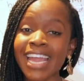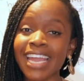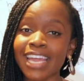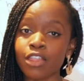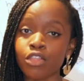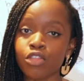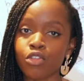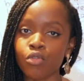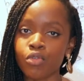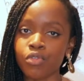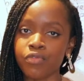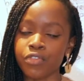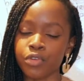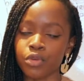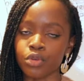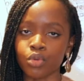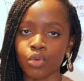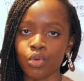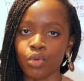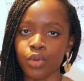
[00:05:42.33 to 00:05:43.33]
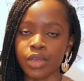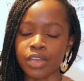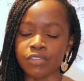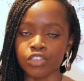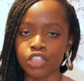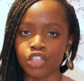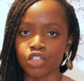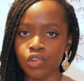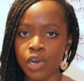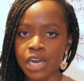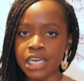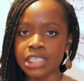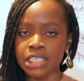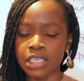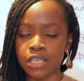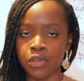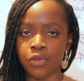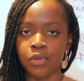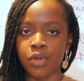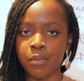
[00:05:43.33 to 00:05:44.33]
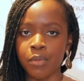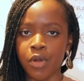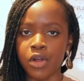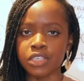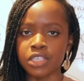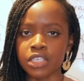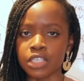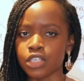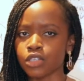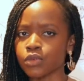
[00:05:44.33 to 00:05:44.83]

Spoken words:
in Thornfield Hall if she tried to kill her master?